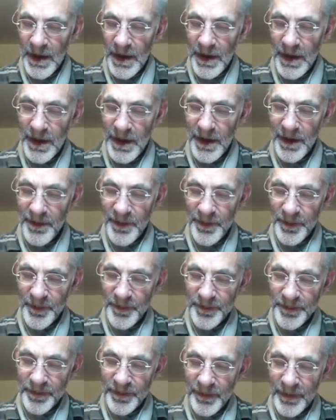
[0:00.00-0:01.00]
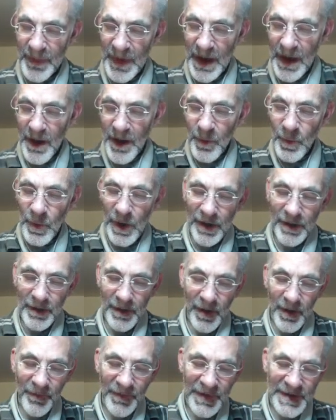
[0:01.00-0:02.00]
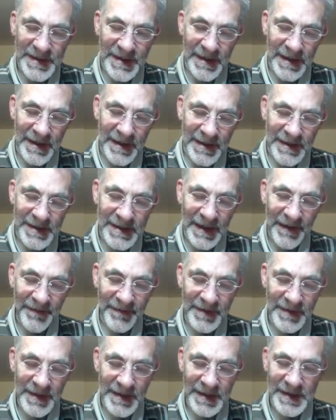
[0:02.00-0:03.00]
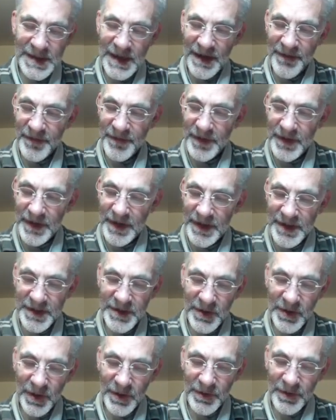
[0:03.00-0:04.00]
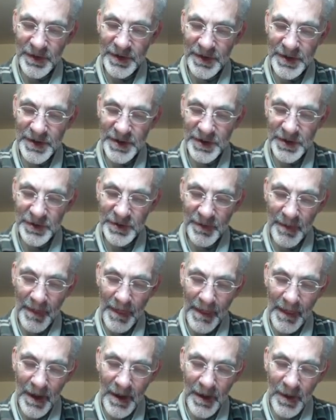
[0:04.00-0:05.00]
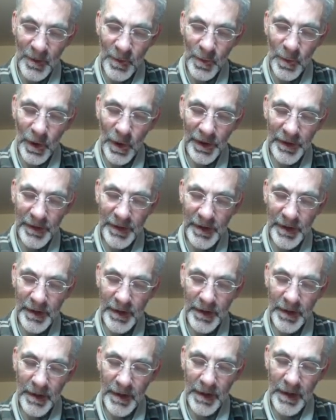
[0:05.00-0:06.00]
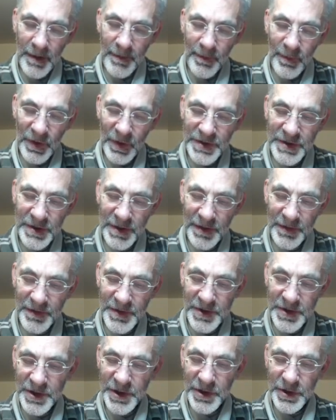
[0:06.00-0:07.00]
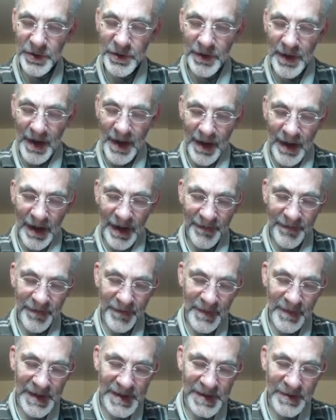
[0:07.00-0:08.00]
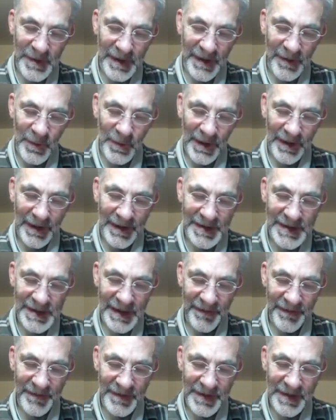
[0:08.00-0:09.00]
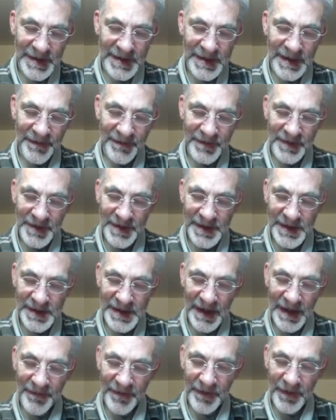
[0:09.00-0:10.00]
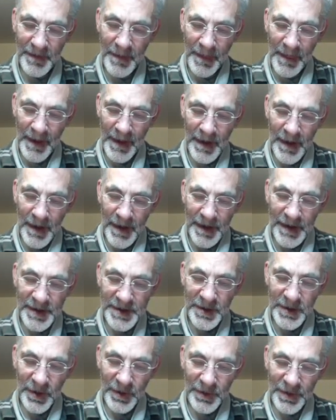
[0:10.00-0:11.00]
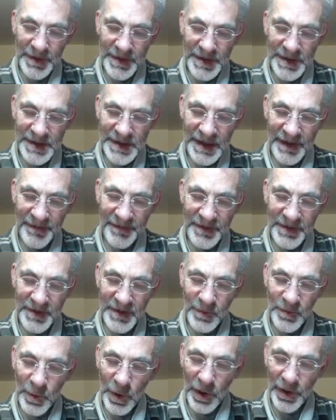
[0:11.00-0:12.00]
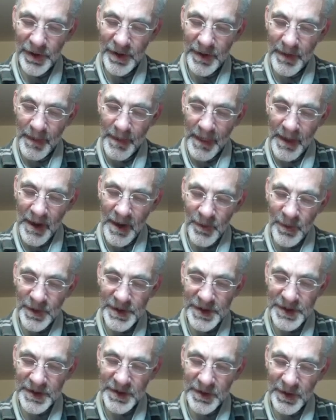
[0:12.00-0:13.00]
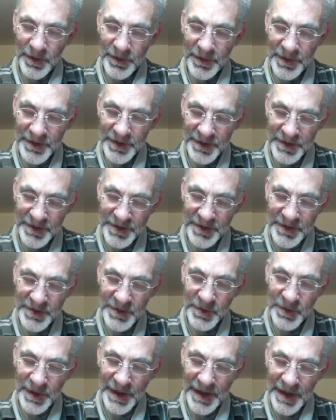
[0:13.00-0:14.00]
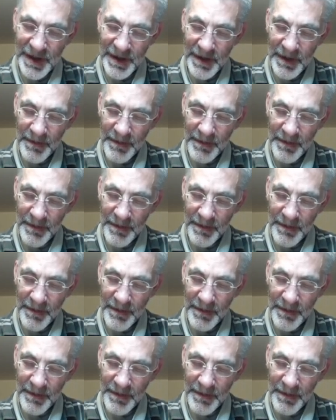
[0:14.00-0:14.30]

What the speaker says: Well, obviously, 7 to the 7 is congruent to 1 modulo 2, and from this we can work out 7 to the 7 to the 7 is congruent to 7 to the 1, which is congruent to 3